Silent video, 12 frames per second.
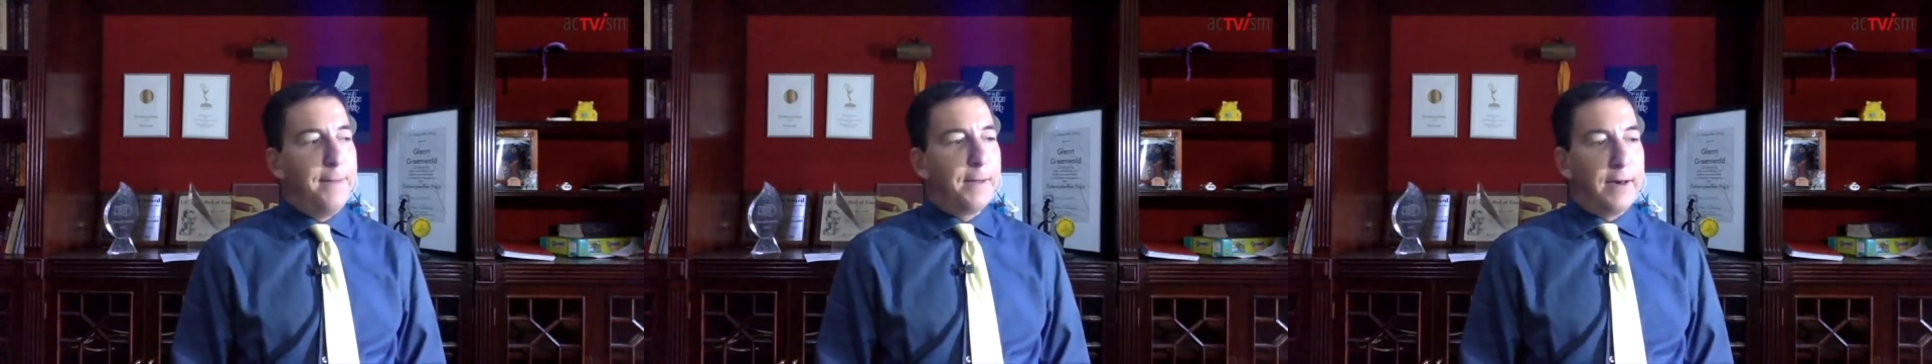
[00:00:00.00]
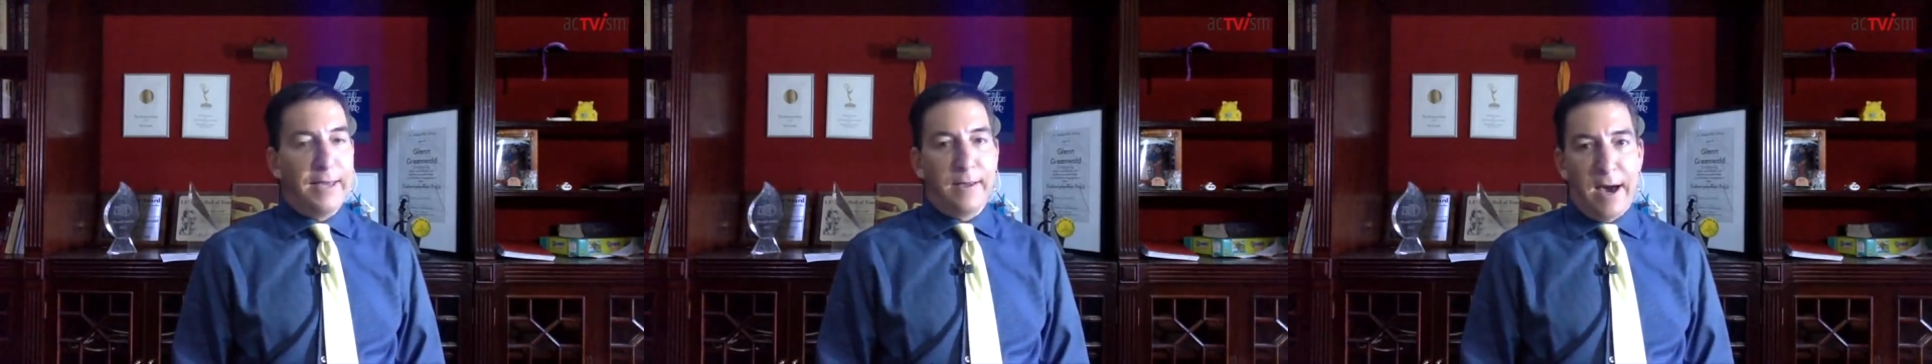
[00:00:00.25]

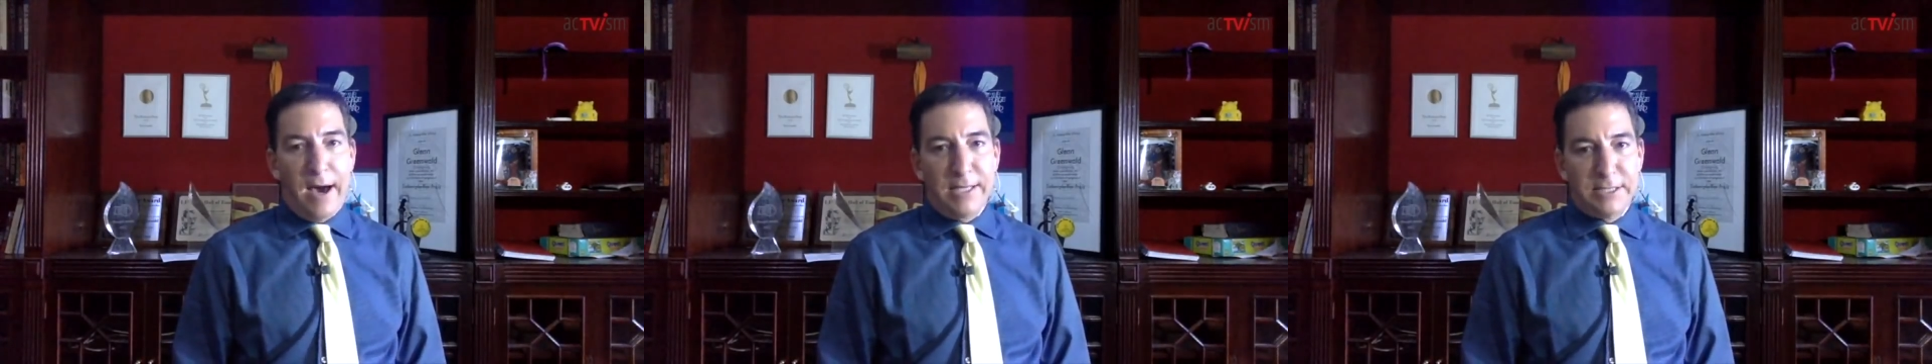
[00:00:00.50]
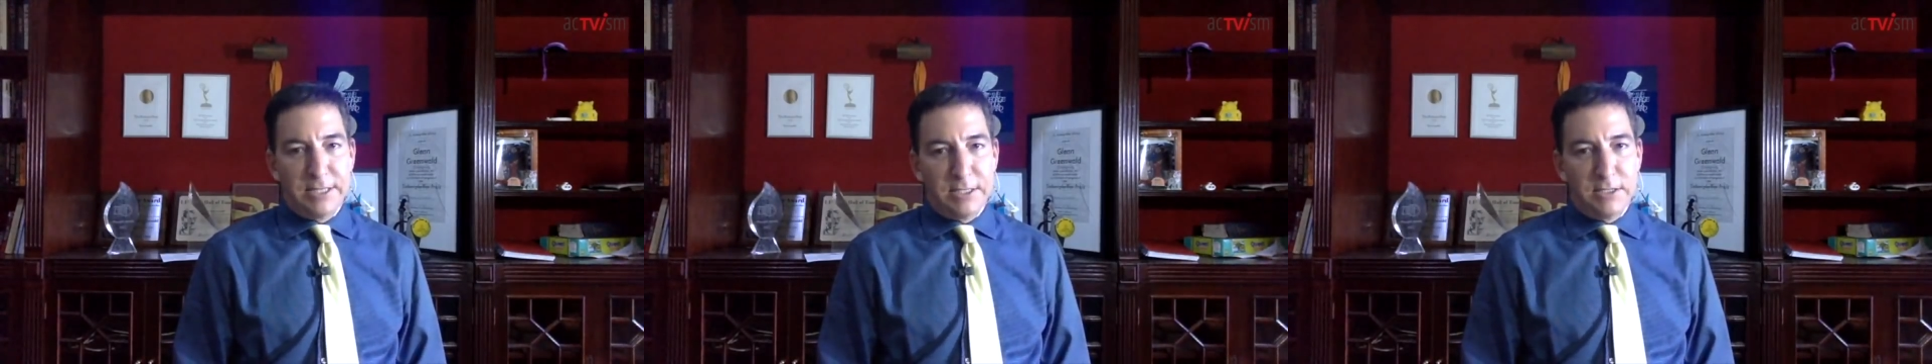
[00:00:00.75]
like
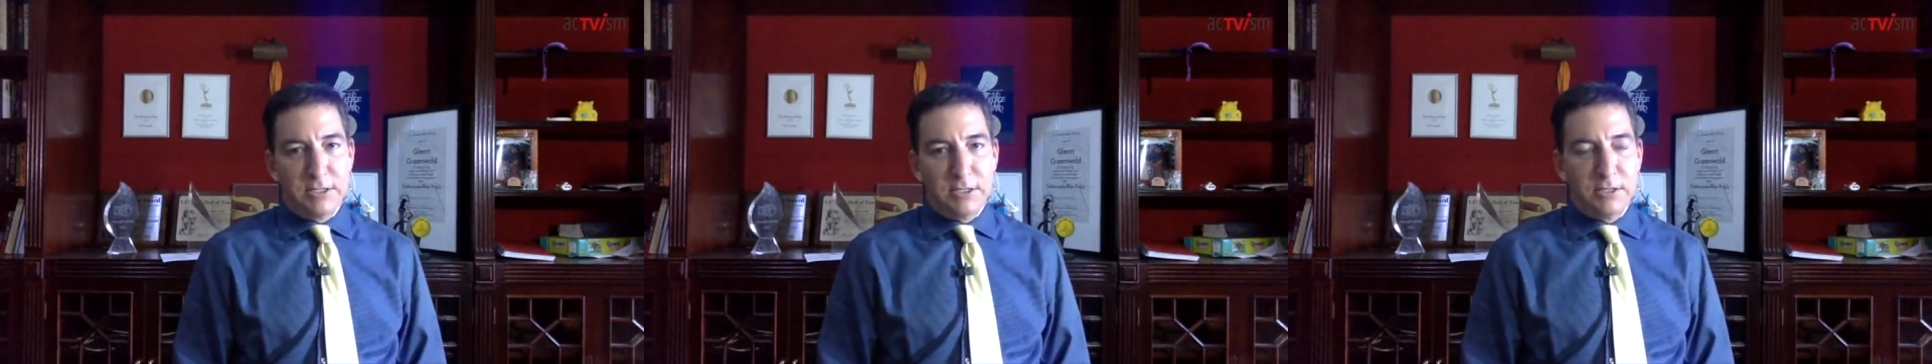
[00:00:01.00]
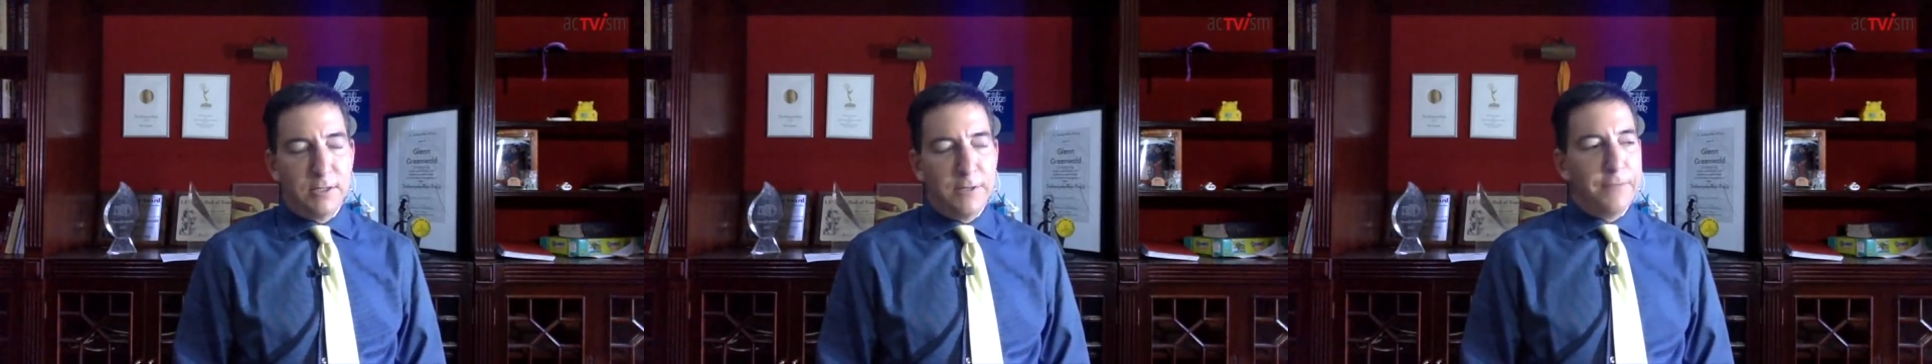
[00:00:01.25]
Gazans,
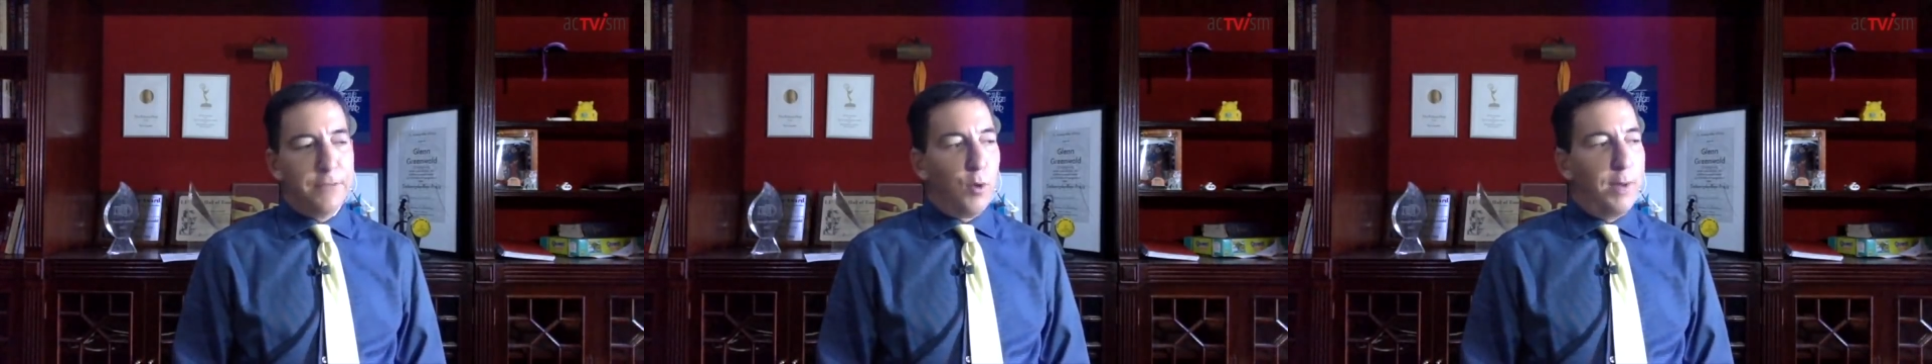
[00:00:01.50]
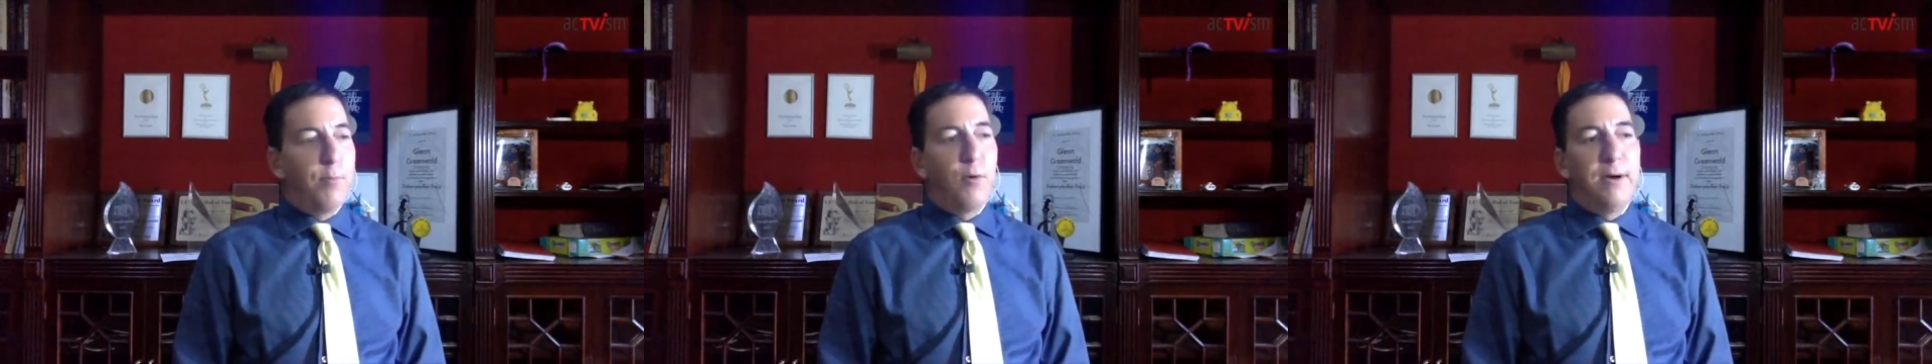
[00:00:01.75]

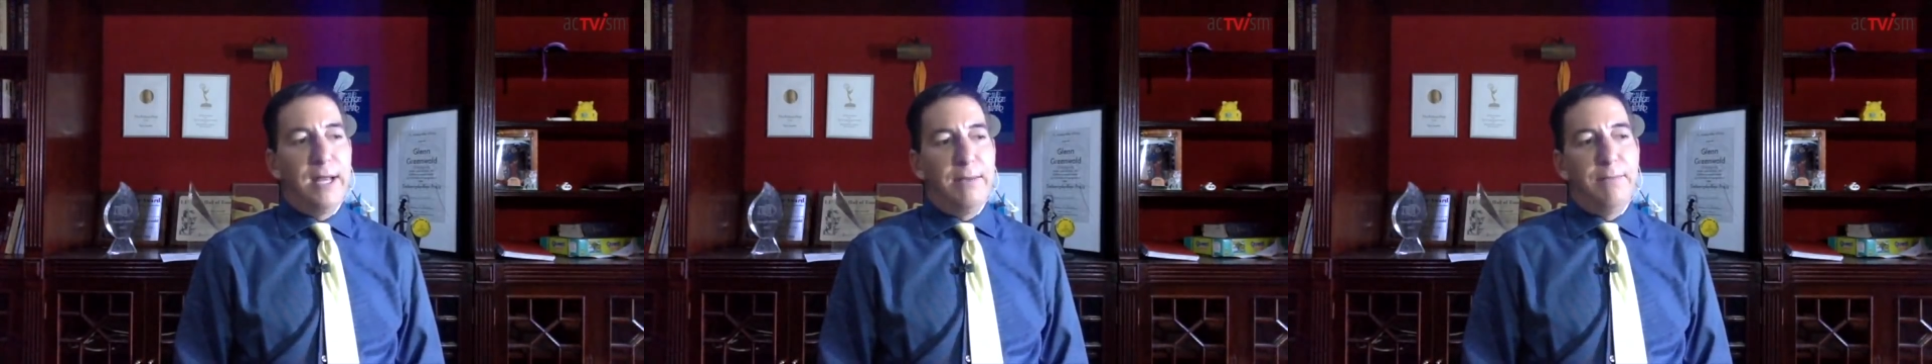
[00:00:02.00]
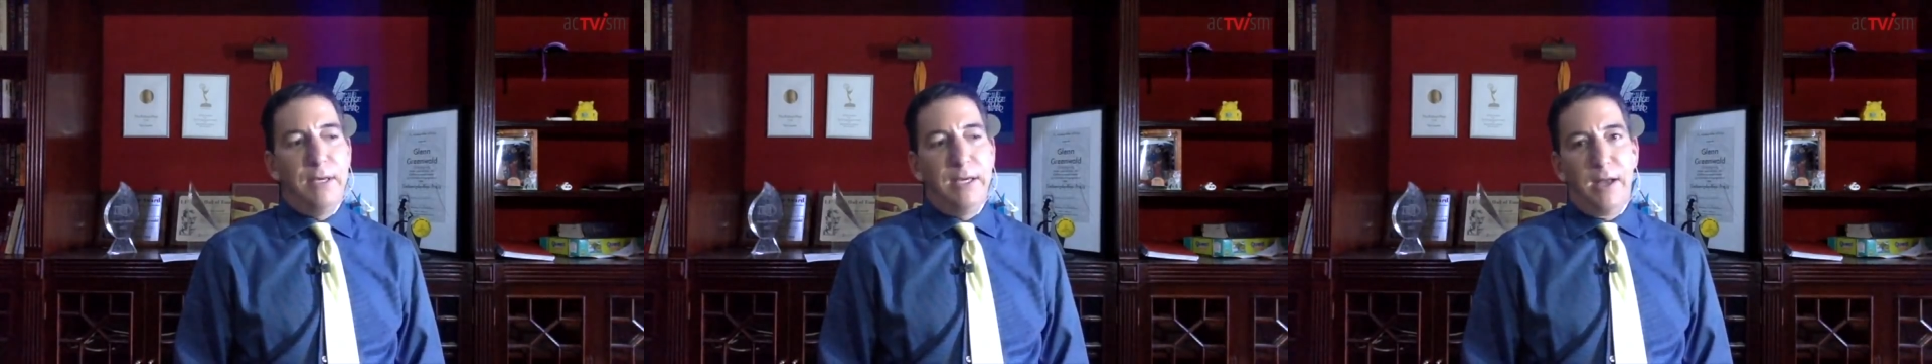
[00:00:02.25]
1.8
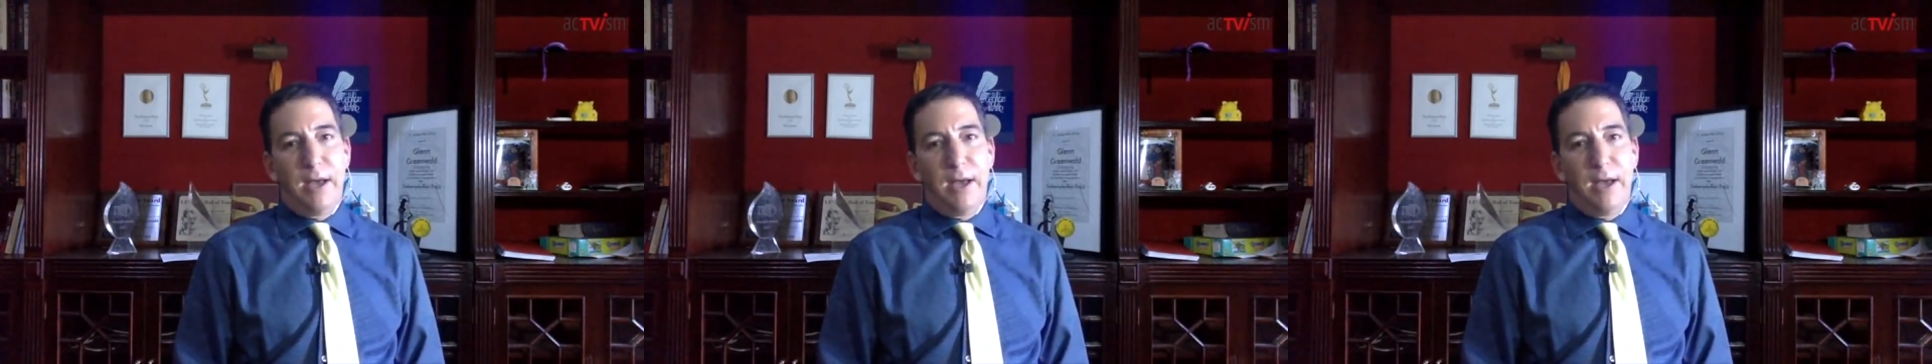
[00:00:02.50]
million